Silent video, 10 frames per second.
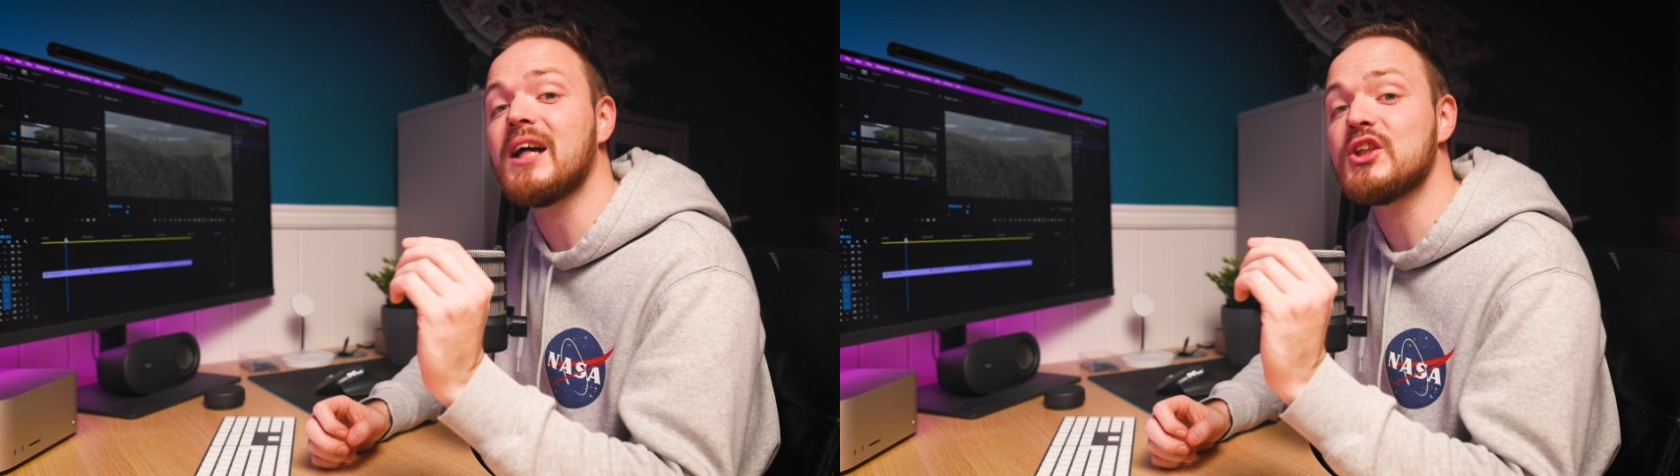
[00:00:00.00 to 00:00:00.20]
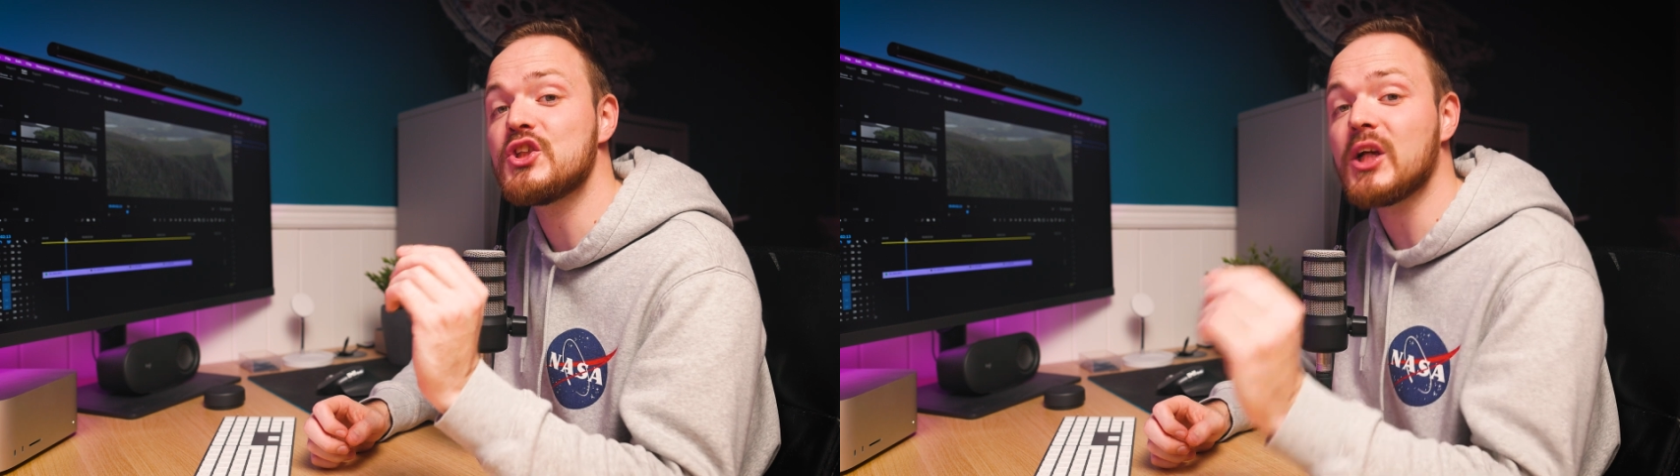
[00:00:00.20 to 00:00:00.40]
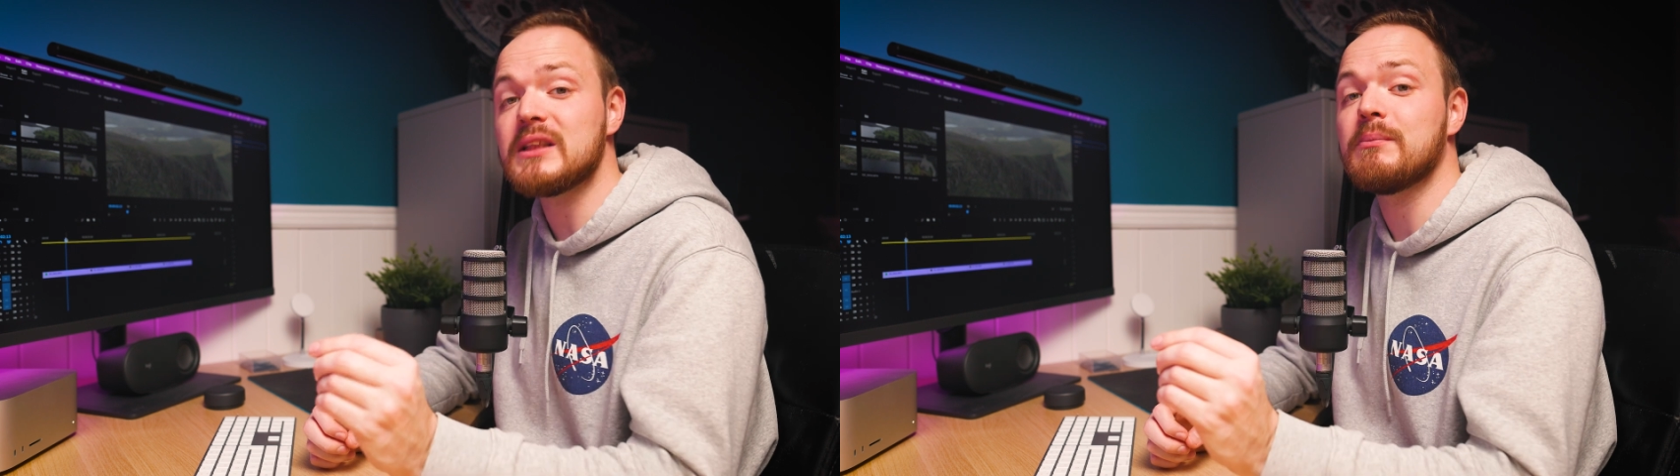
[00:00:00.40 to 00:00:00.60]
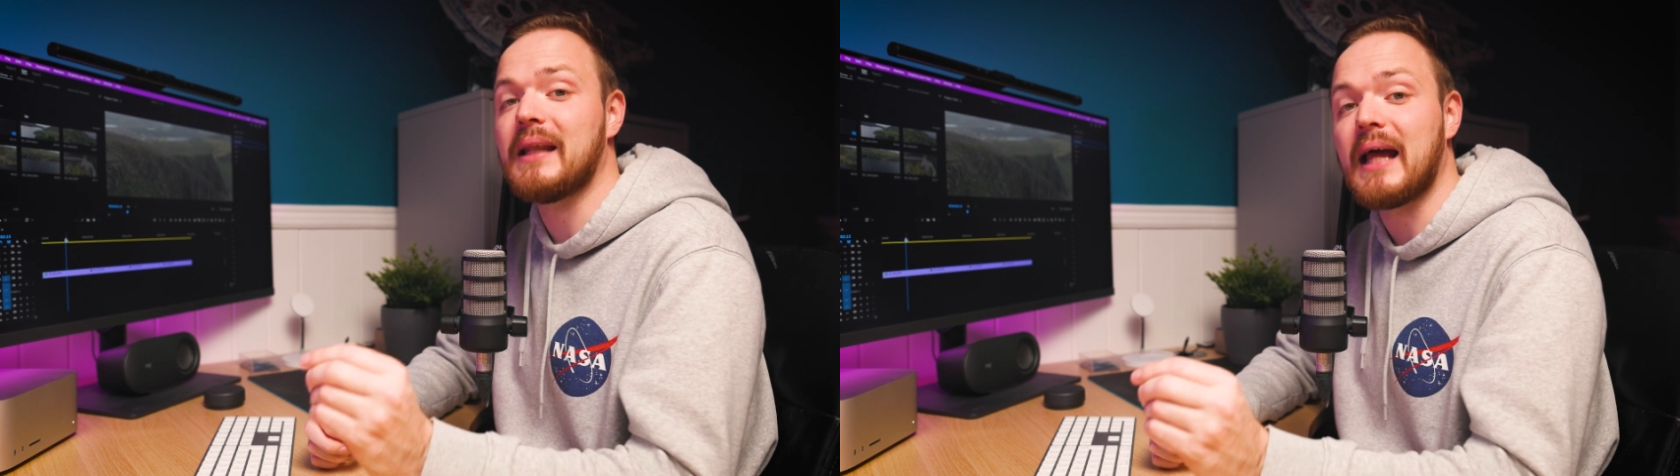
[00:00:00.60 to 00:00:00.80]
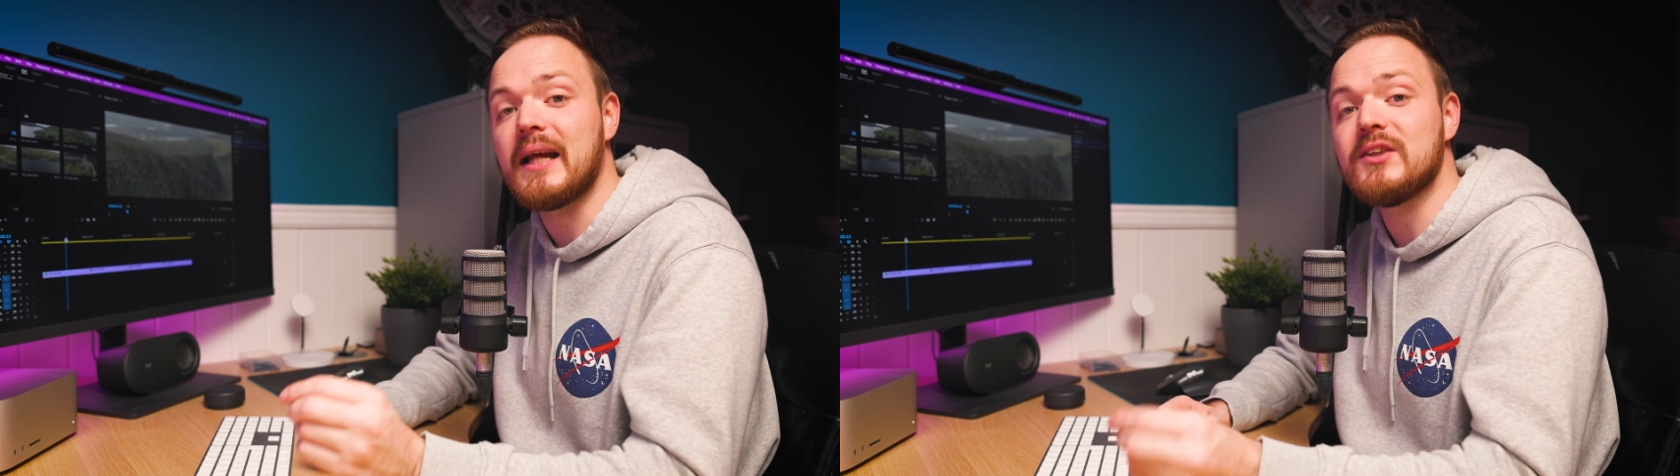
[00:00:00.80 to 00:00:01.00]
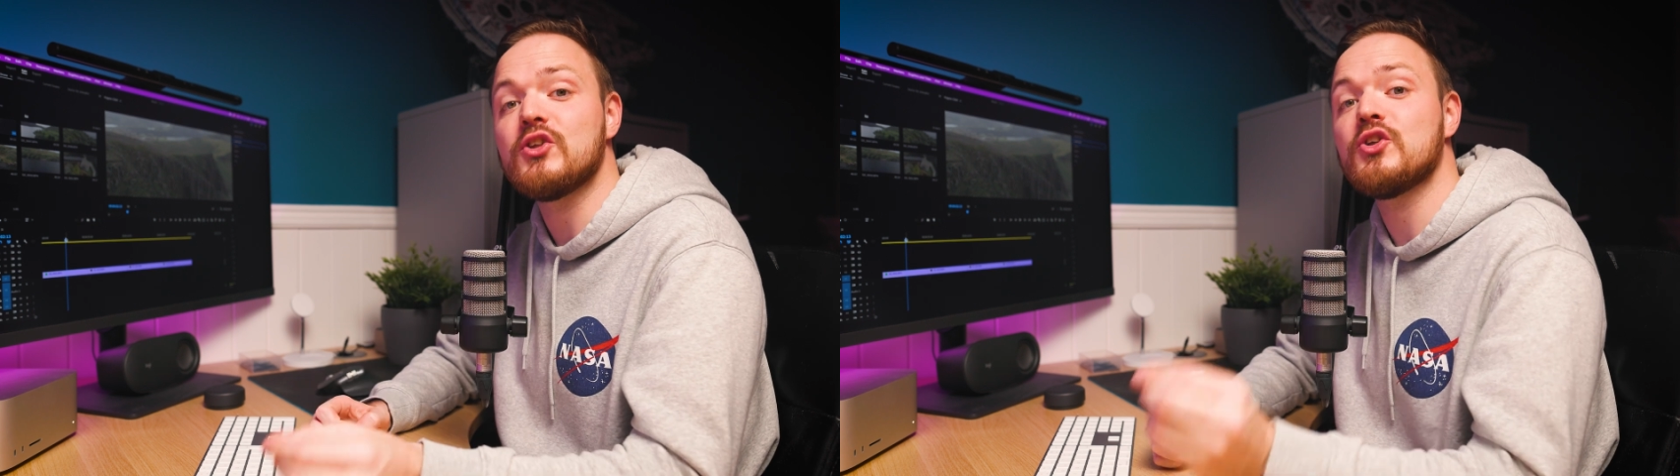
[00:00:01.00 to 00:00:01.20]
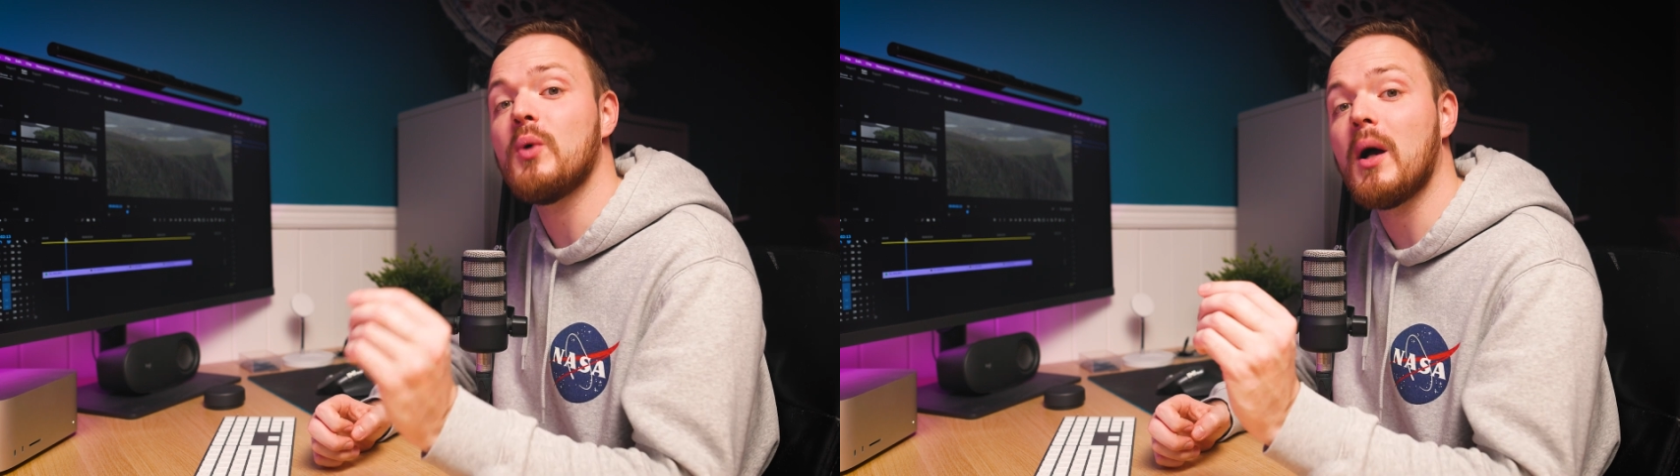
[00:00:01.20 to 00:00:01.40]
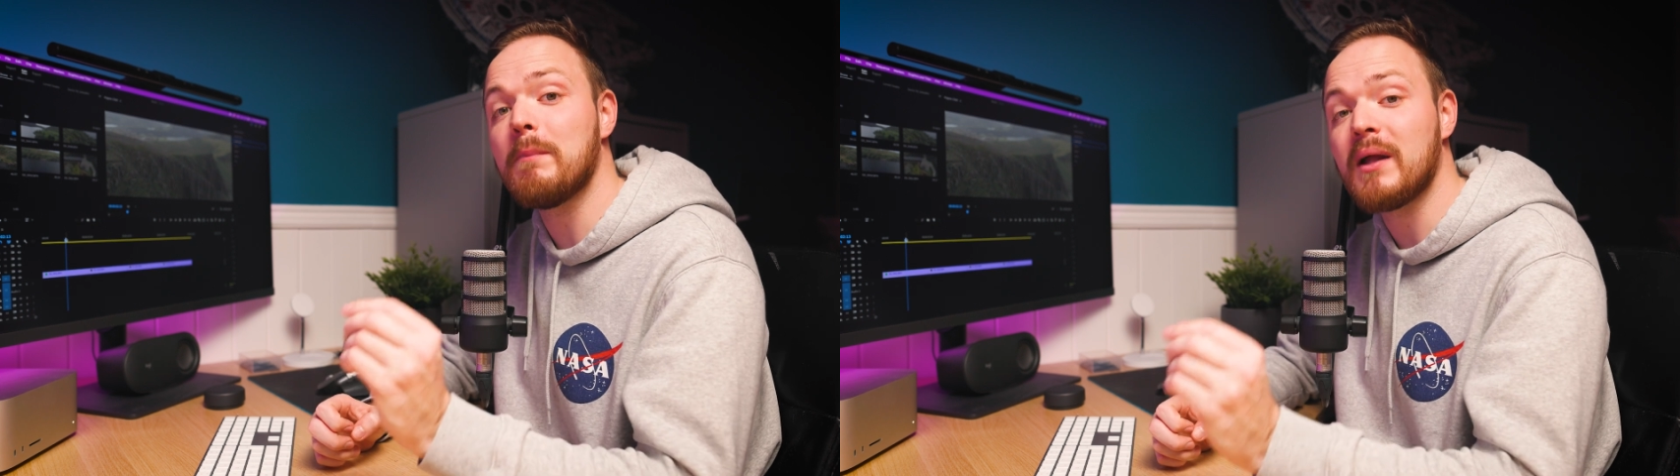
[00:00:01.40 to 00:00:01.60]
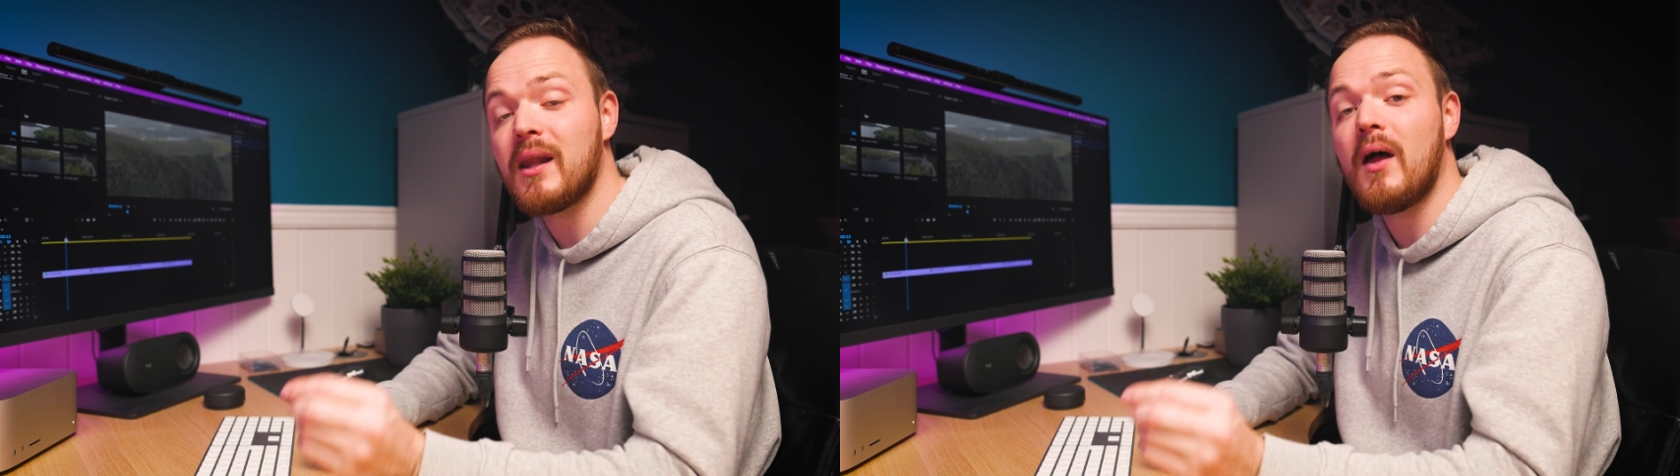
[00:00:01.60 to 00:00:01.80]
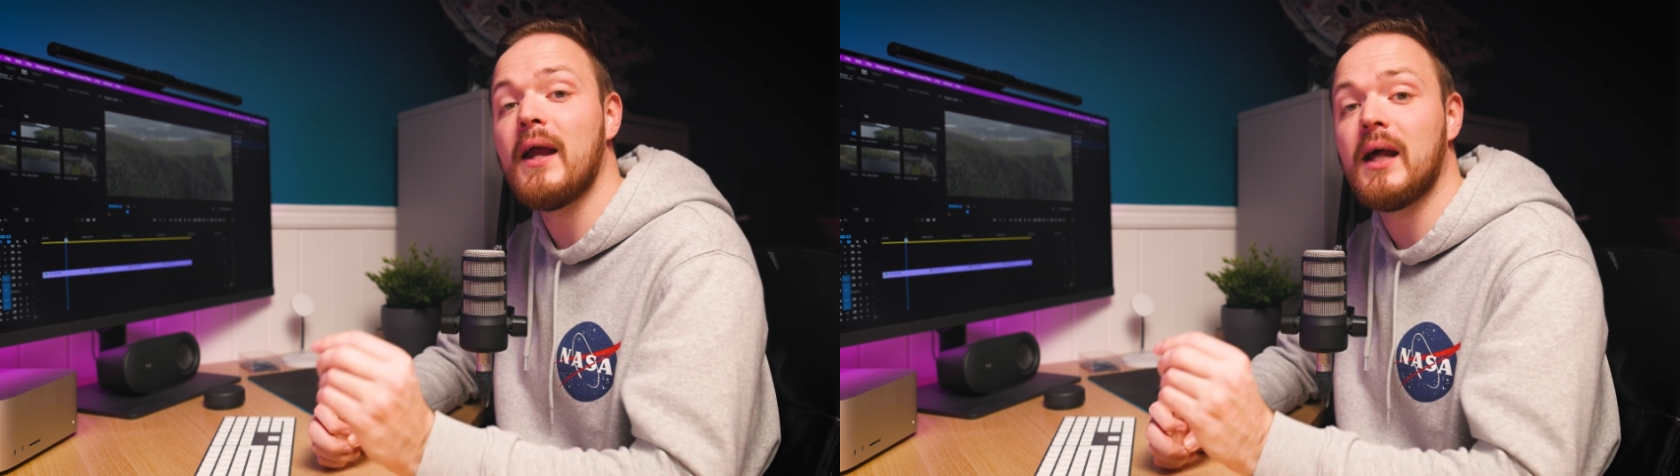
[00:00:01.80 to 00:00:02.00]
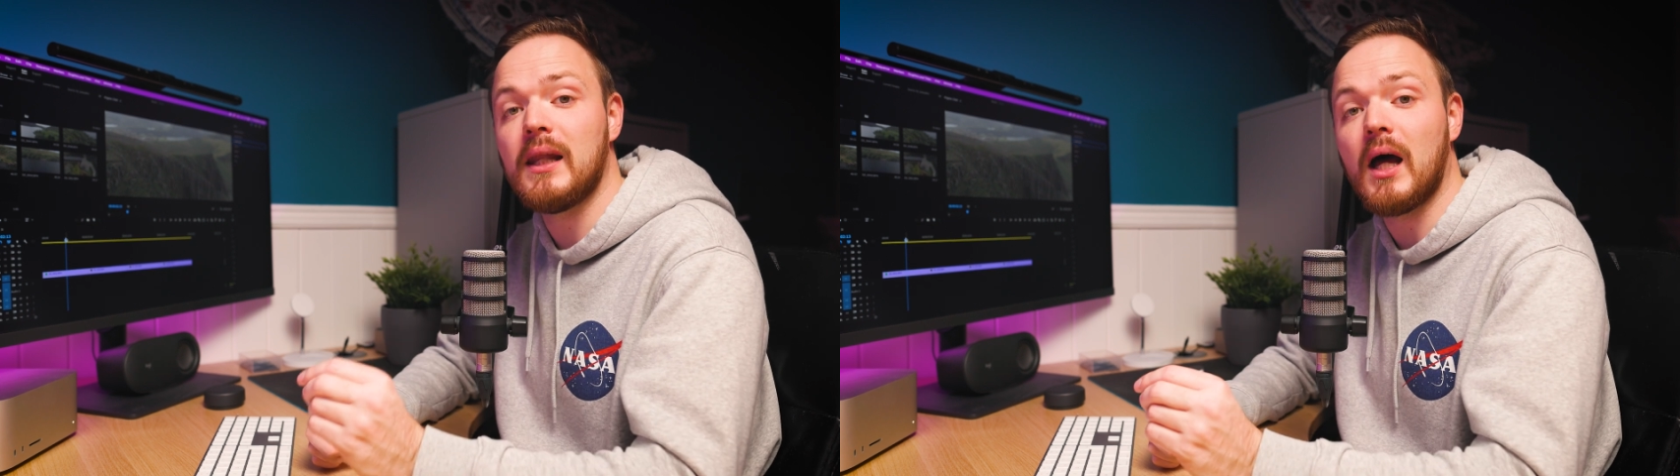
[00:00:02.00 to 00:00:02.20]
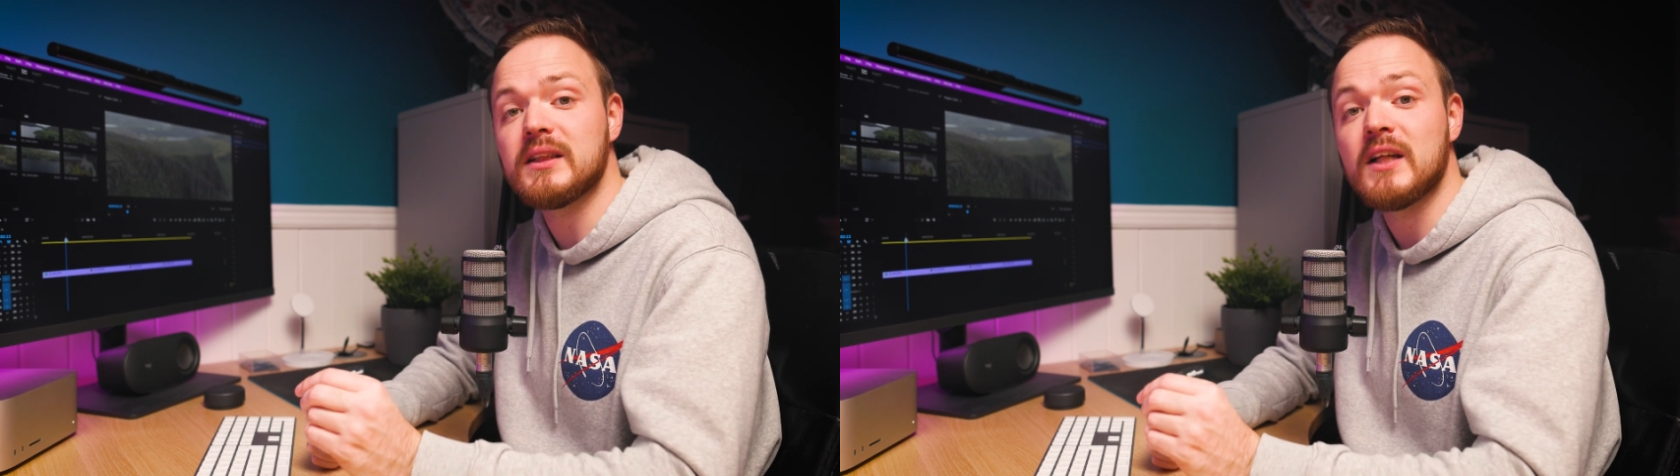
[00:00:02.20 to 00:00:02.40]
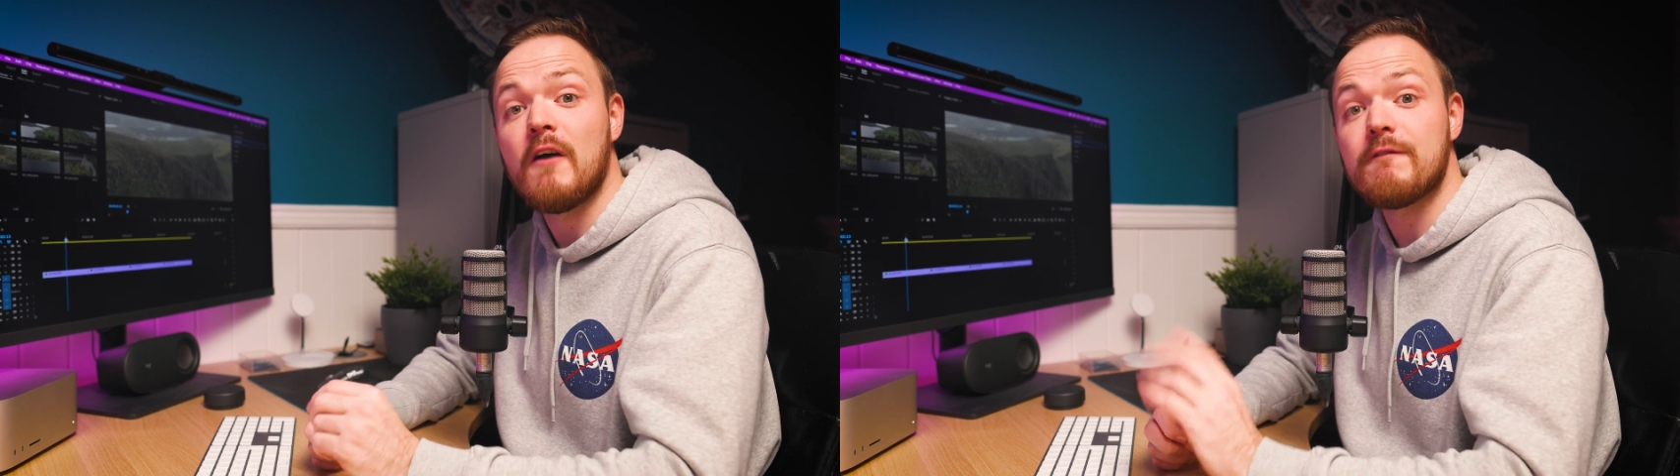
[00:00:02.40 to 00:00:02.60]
adjustment layers to apply a LUT,